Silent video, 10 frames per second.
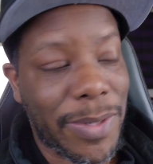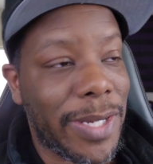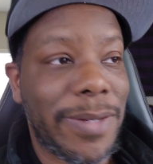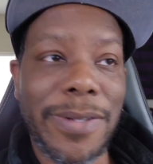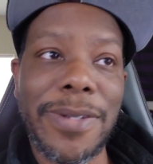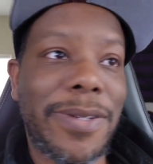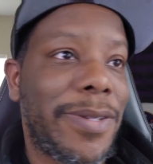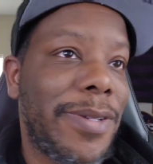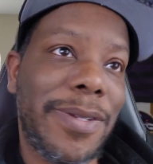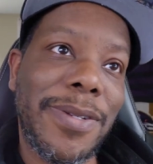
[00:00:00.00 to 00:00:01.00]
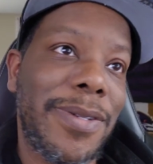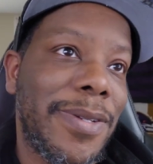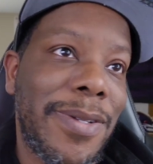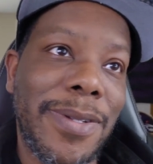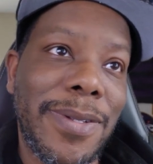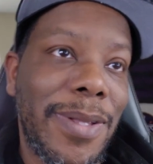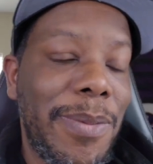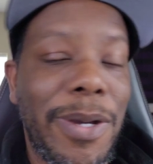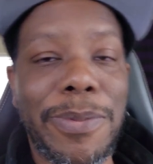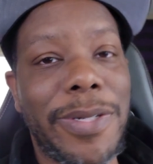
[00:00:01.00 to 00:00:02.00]
But
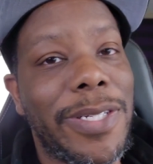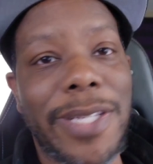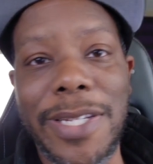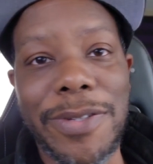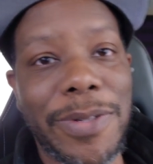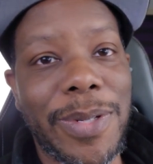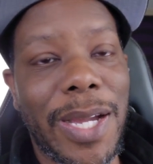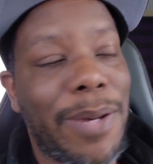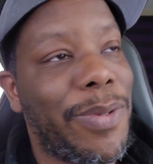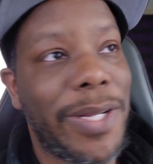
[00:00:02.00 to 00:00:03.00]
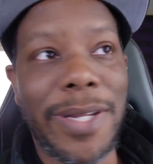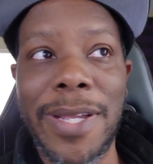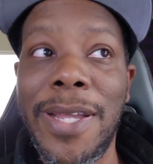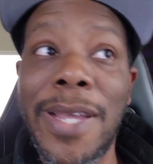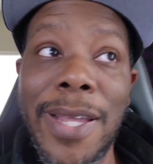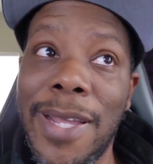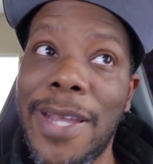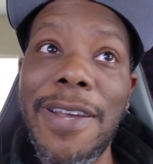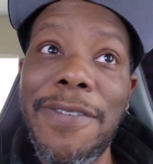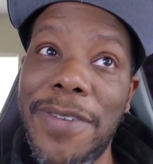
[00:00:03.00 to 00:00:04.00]
I'm hoping this ain't true, y'all. But
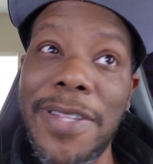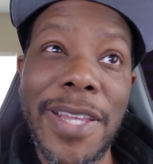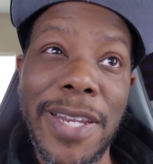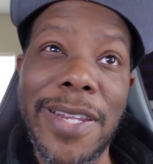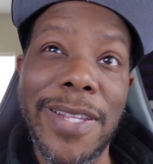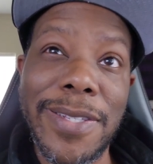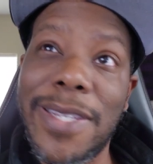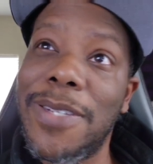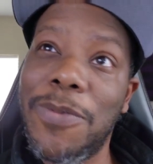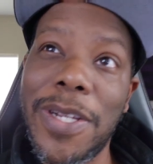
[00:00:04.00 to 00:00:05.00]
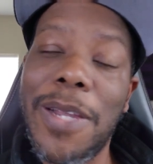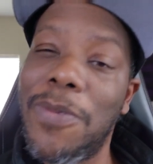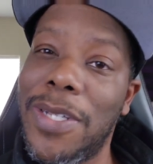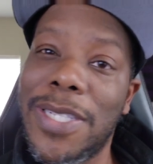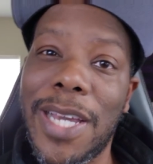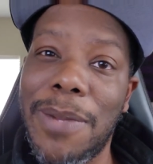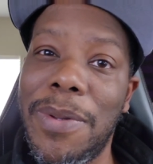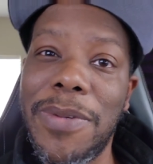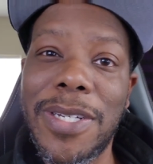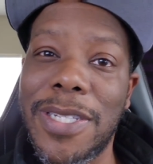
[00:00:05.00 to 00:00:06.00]
I feel that it is. That one side of
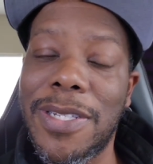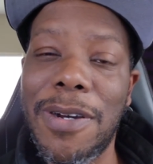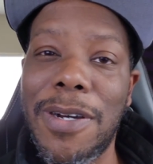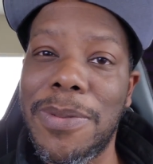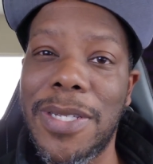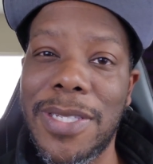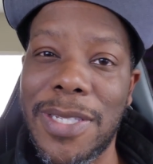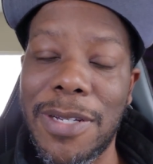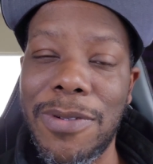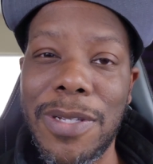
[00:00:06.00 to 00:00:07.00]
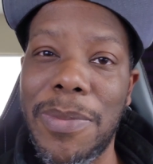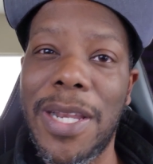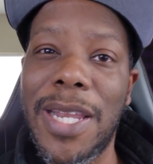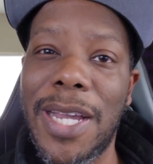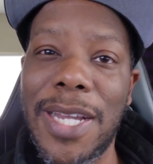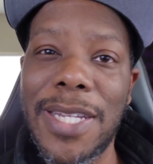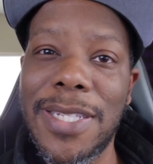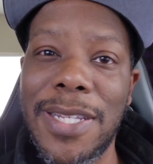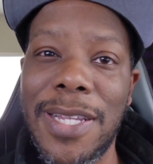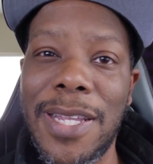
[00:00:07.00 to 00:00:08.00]
me, because Harv's told so many
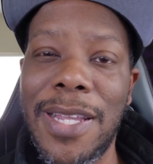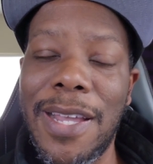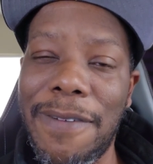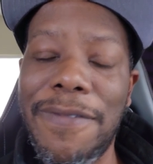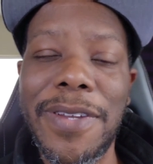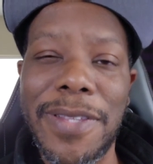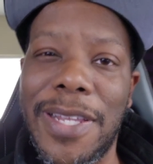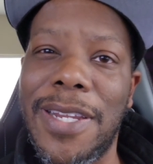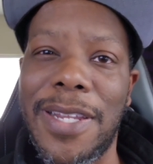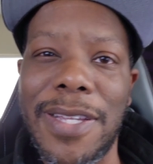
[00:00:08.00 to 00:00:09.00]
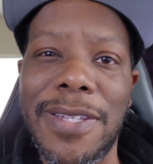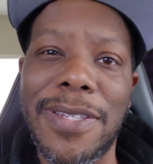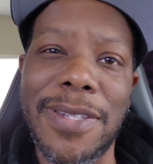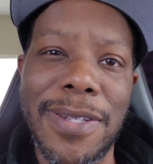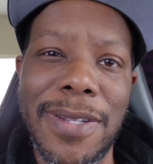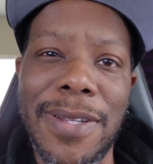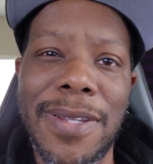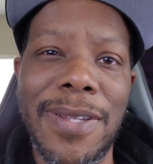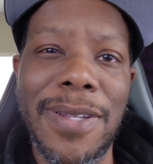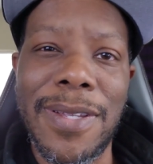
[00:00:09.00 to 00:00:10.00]
lies, I feel that it is.
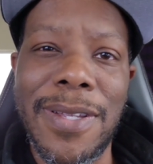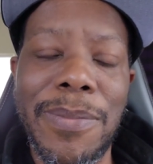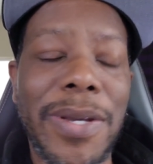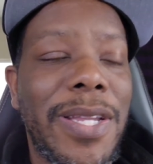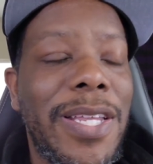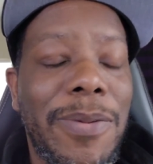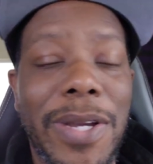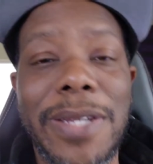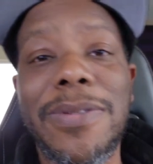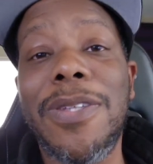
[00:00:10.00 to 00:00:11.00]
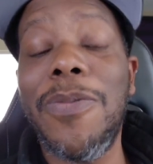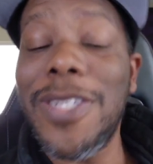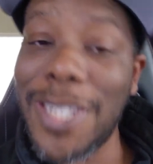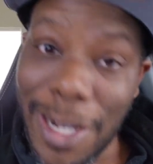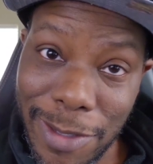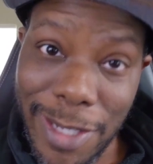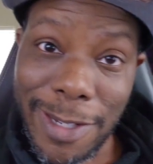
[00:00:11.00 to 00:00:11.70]
But anyway, so what y'all